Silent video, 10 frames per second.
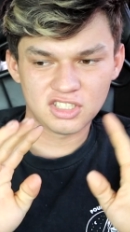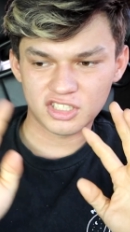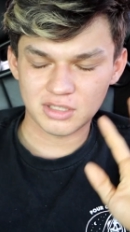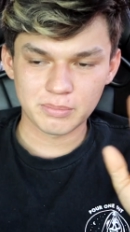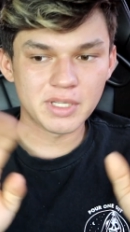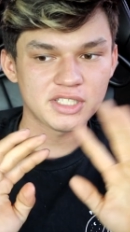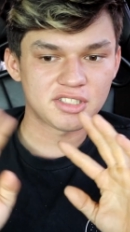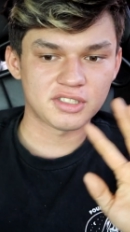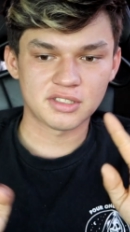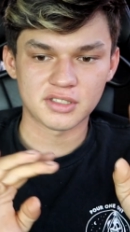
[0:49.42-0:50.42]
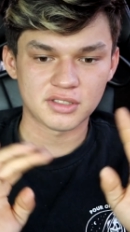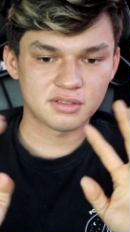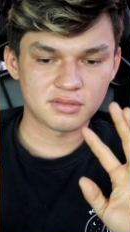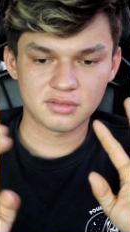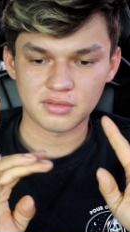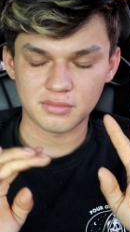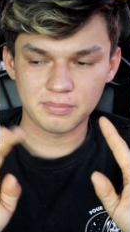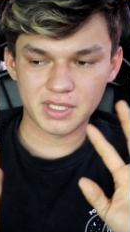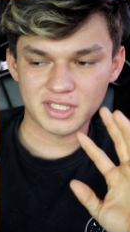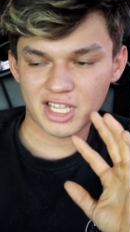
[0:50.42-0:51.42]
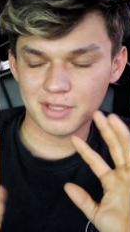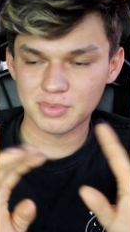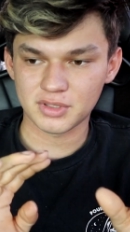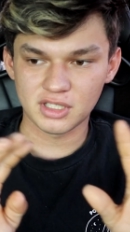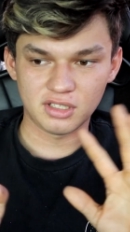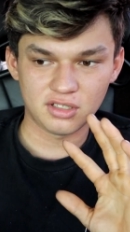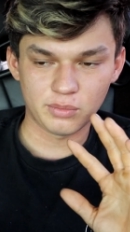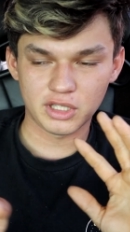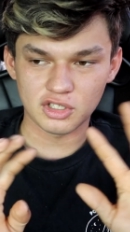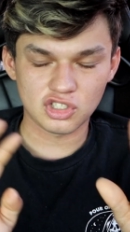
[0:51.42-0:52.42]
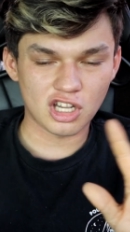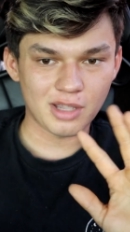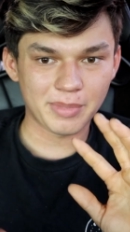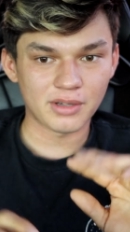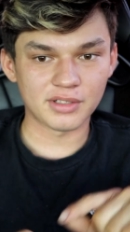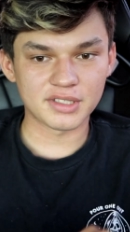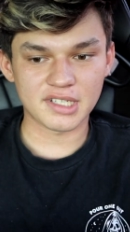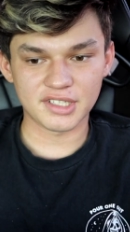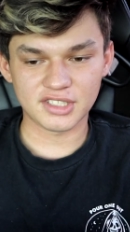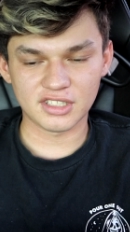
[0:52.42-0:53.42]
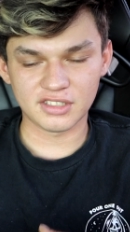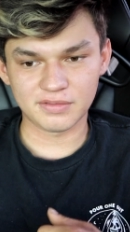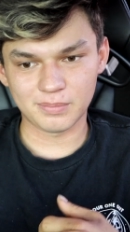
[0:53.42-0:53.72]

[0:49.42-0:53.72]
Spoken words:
Just some mishaps with the shop and all this kind of stuff,